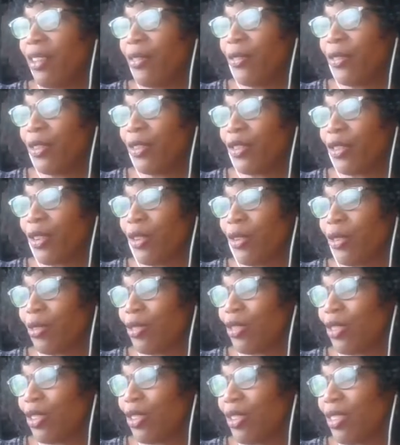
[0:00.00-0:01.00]
for
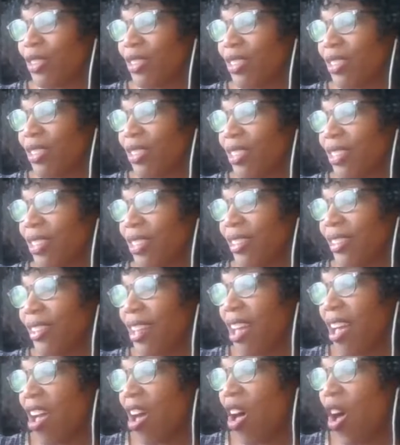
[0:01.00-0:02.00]
church.
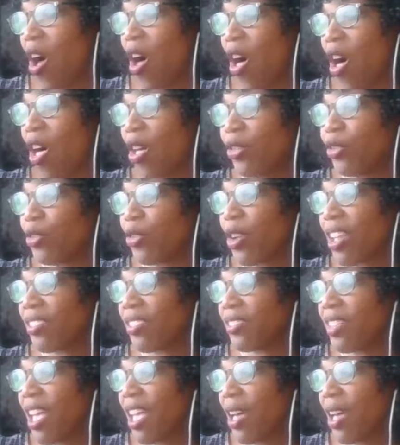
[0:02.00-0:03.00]
All
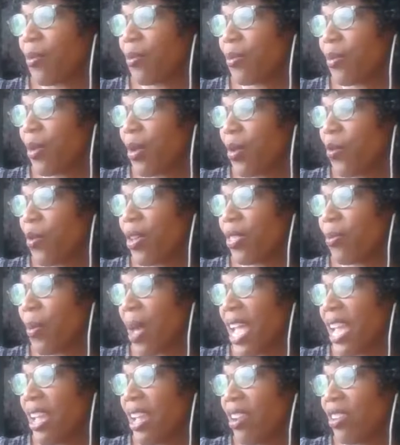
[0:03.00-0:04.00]
dressed up with
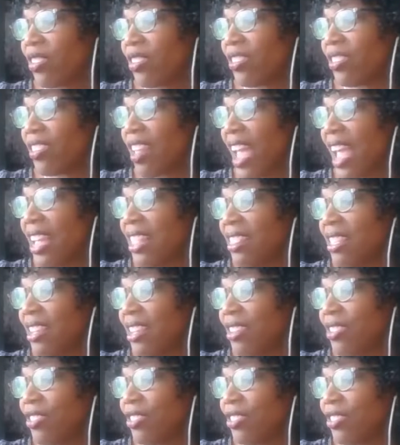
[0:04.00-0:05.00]
my hair
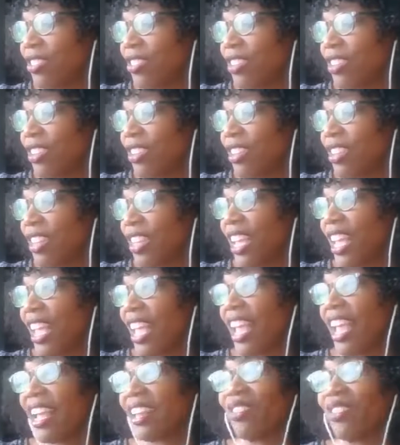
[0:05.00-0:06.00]
stylish
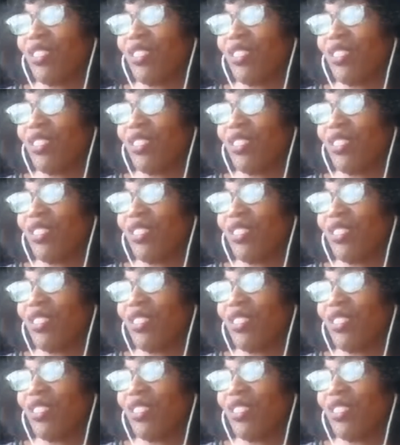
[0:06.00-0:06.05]
and